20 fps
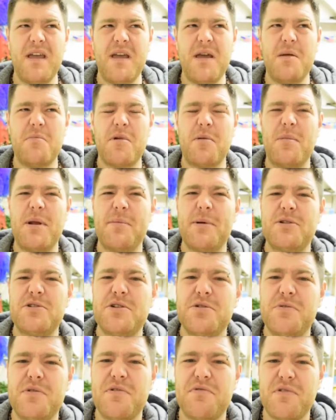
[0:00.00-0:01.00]
Probably about
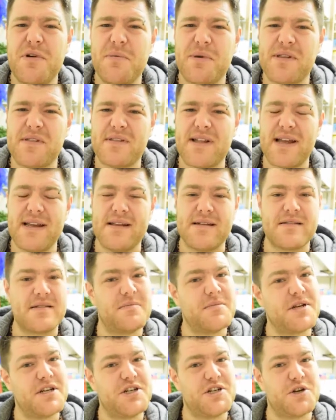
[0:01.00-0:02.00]
2 or 3 months later,
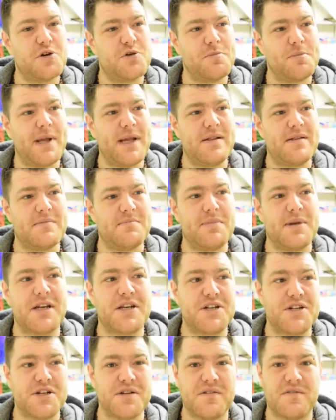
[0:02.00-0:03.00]
somebody showed me some
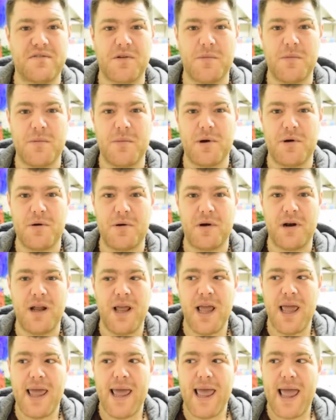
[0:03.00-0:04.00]
pictures from the ball
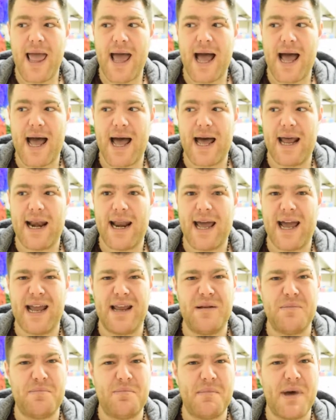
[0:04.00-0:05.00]
and
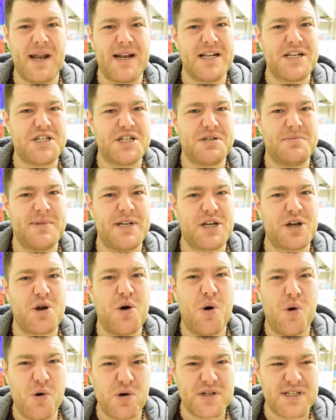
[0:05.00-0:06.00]
I managed to be
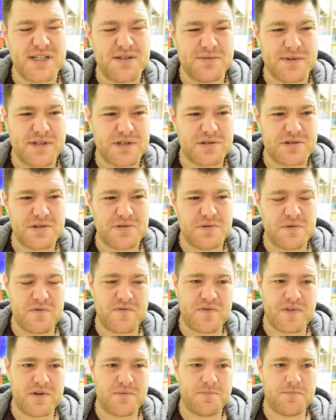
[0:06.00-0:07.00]
caught in one or two
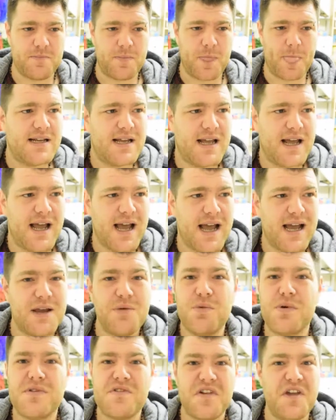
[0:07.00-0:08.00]
of them. I
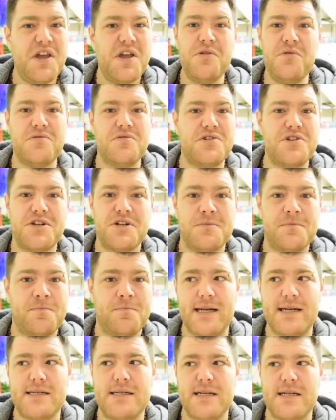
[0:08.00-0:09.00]
was huge.
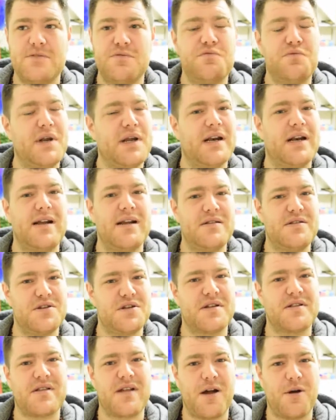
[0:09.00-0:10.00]
I didn't realise
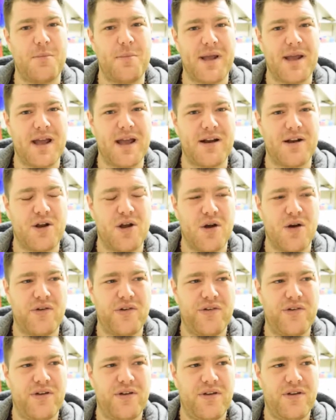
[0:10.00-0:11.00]
just how big I'd got.